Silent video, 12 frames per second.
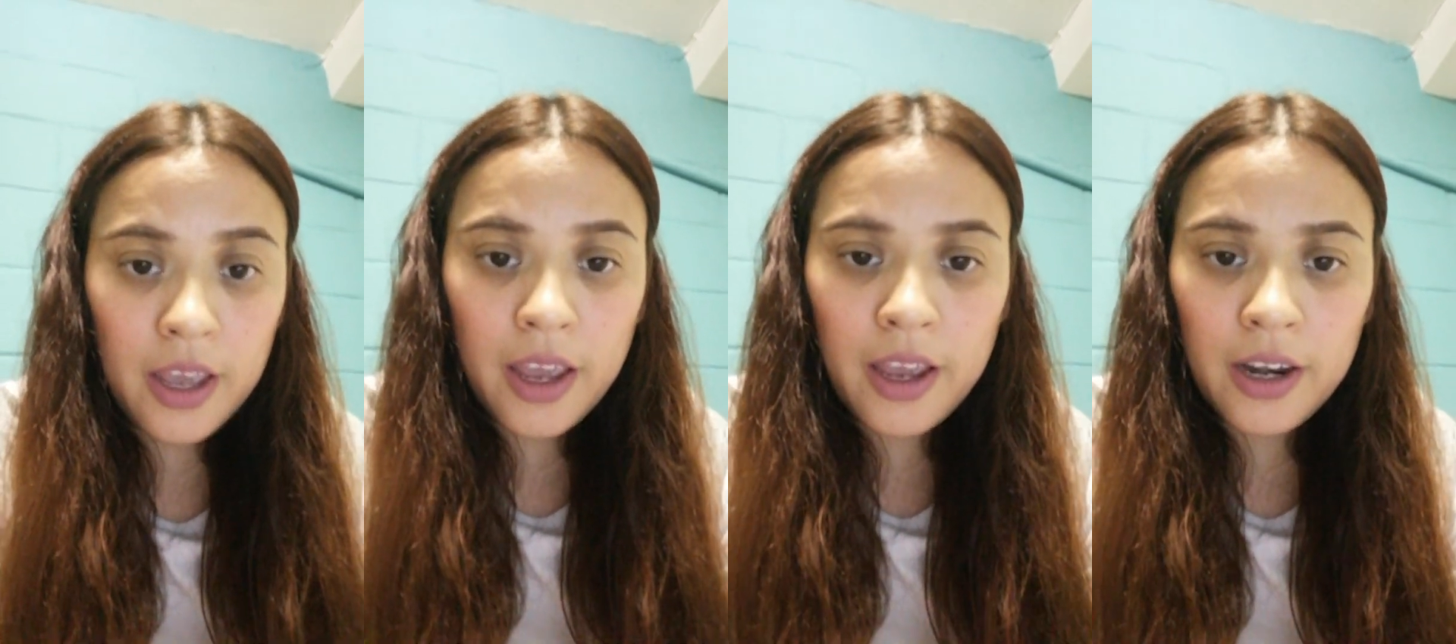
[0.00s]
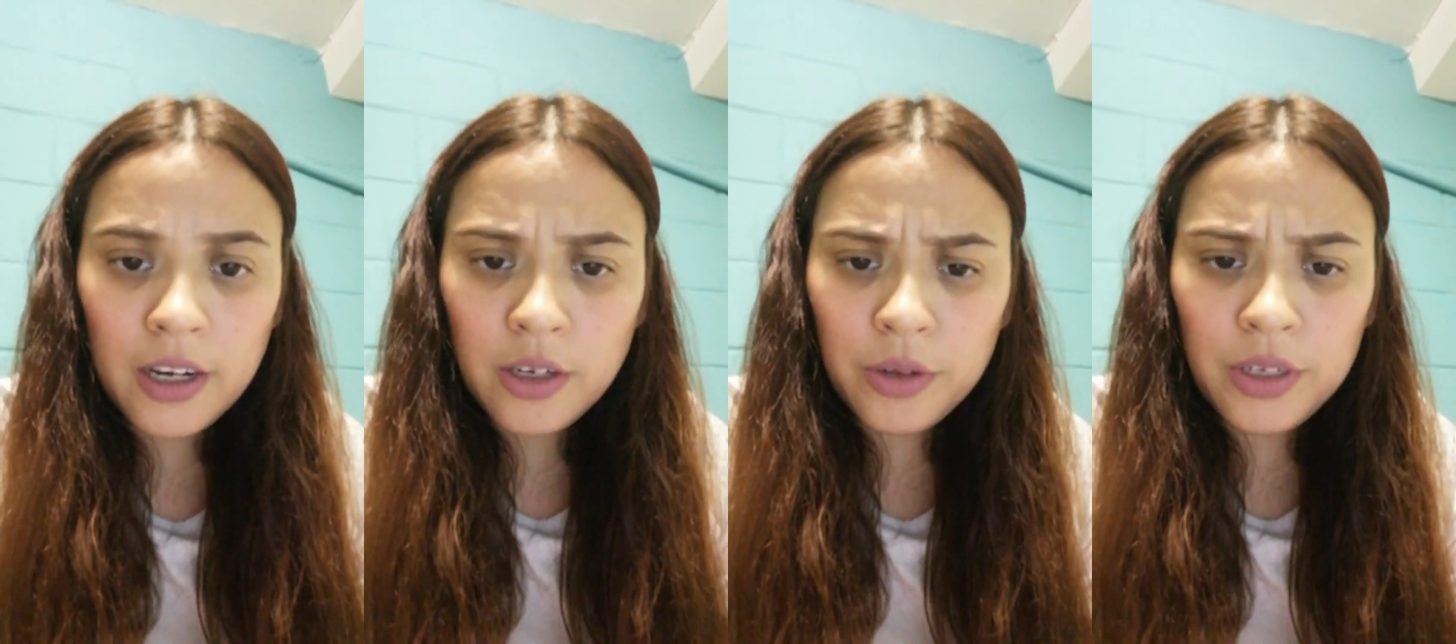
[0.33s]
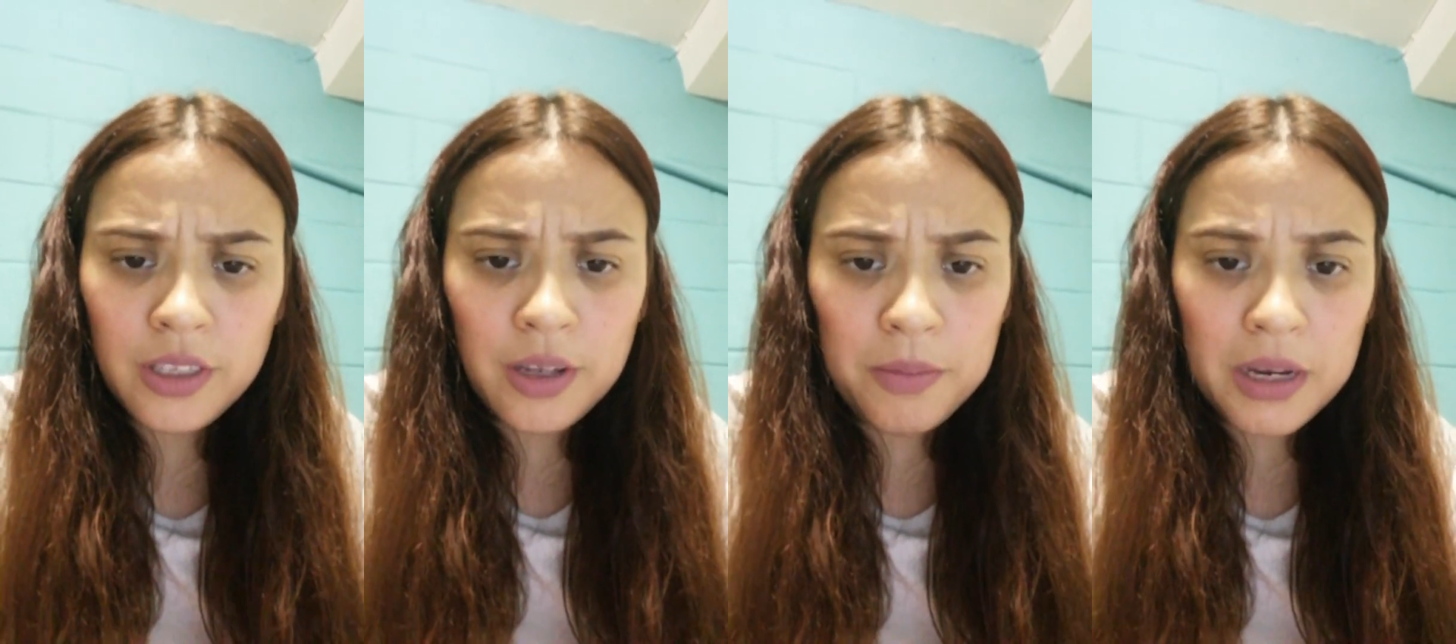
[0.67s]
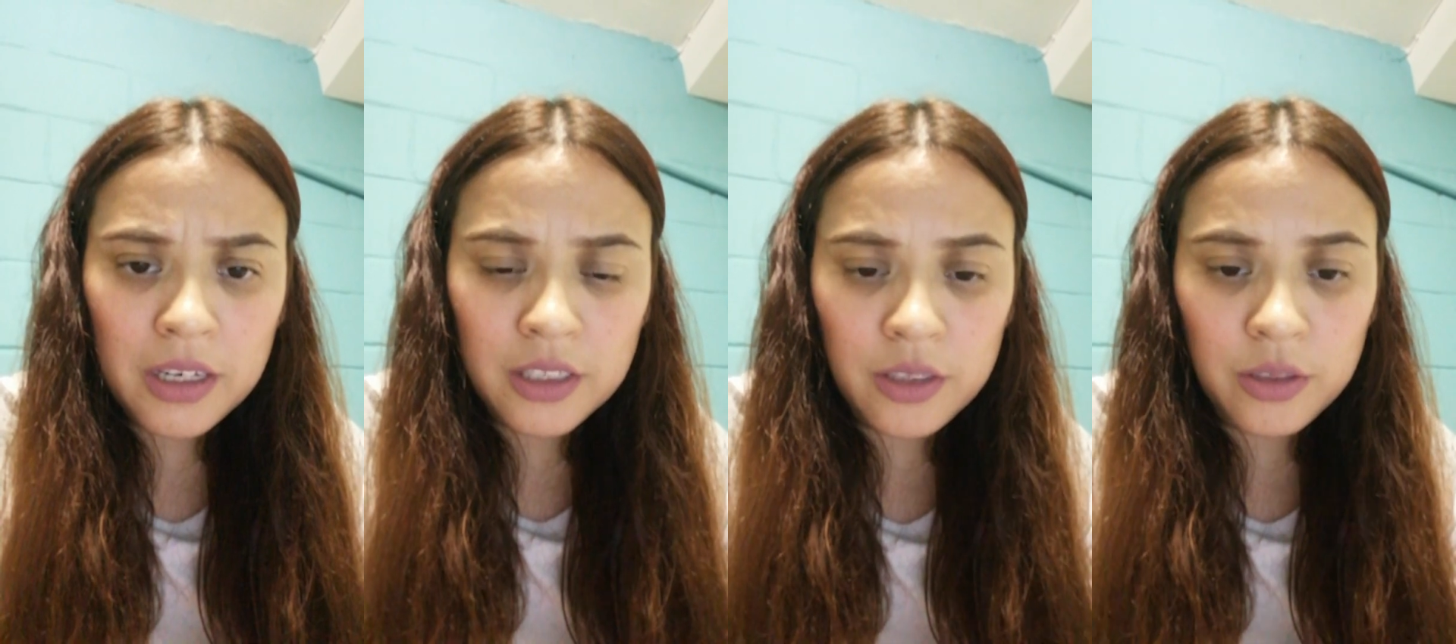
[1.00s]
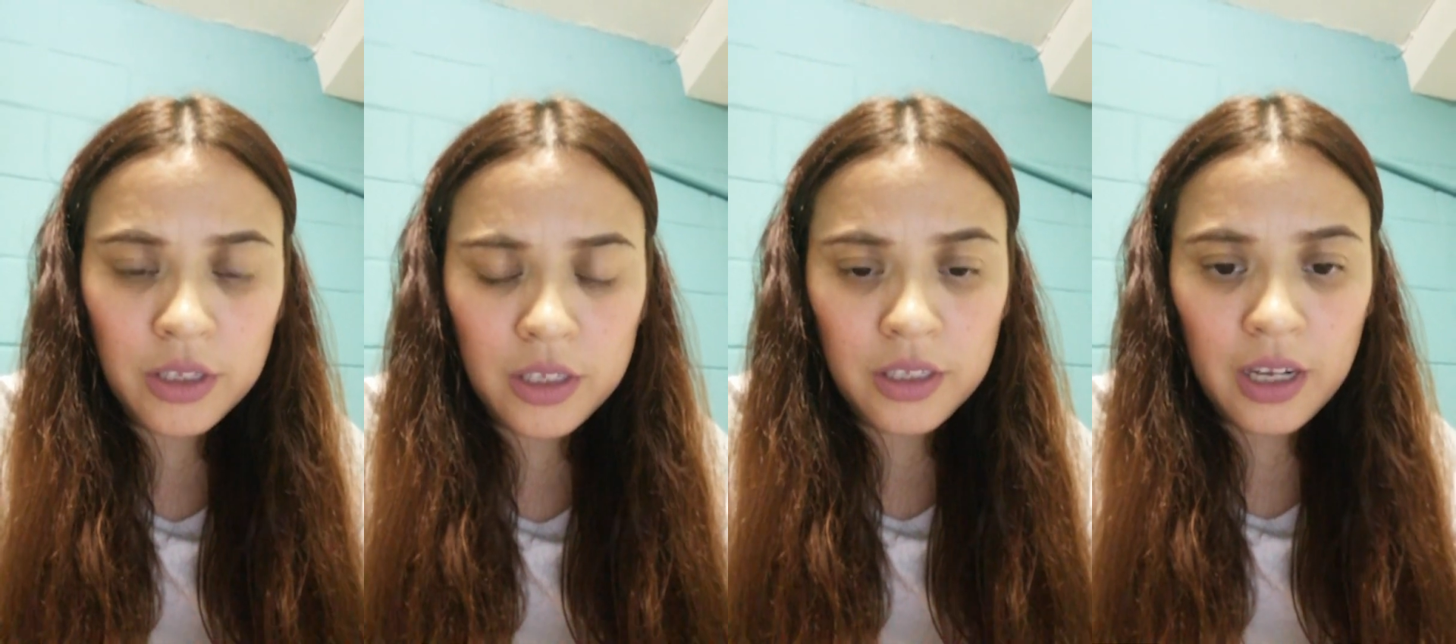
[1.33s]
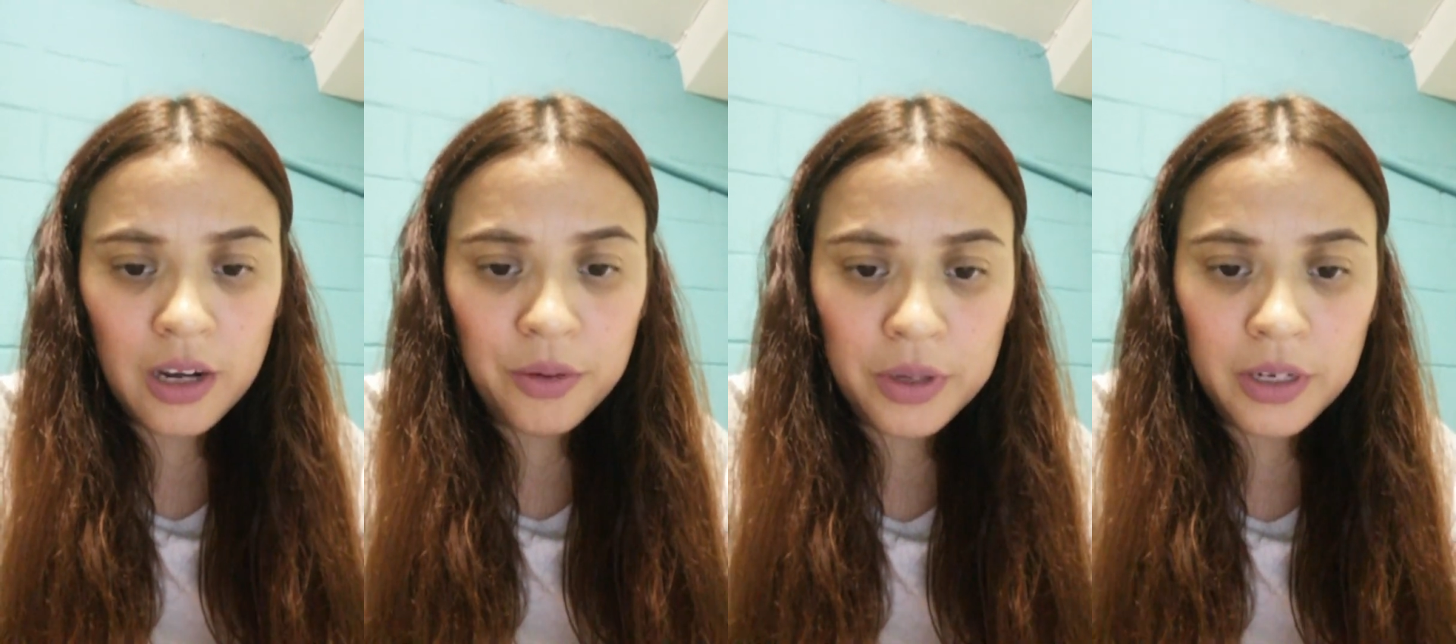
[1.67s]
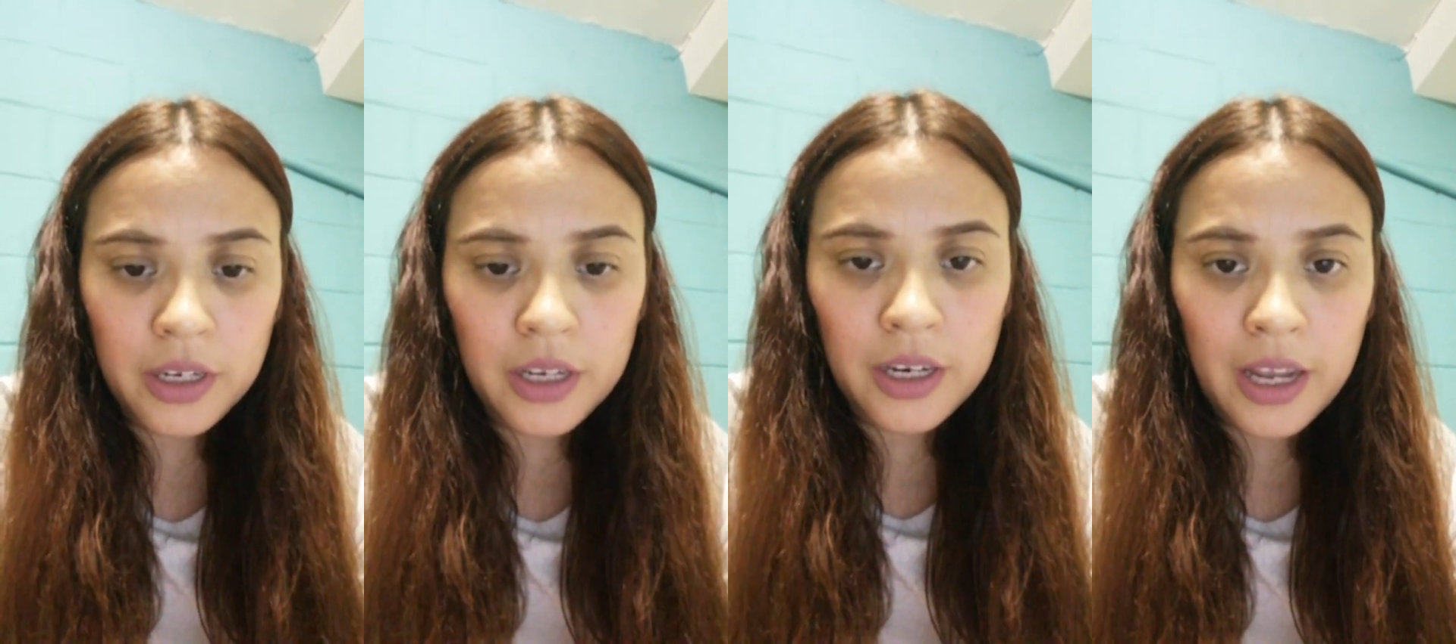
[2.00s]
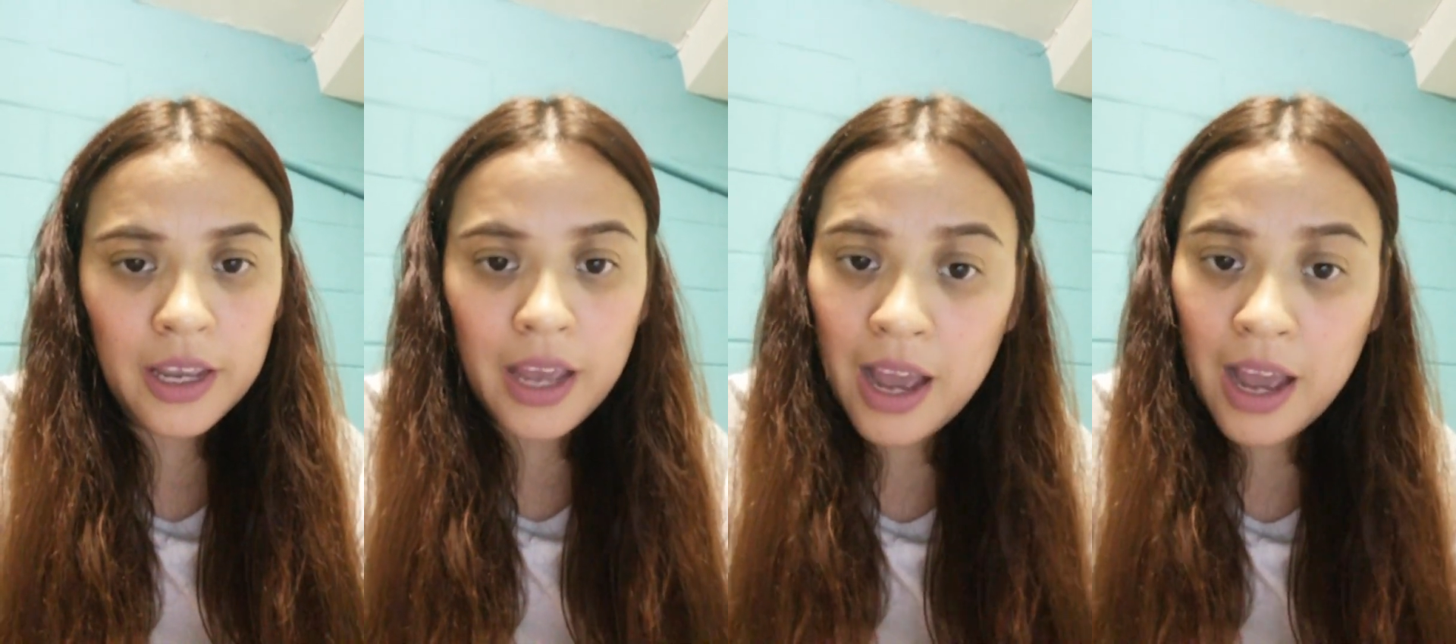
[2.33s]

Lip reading: And I notice that my students are really like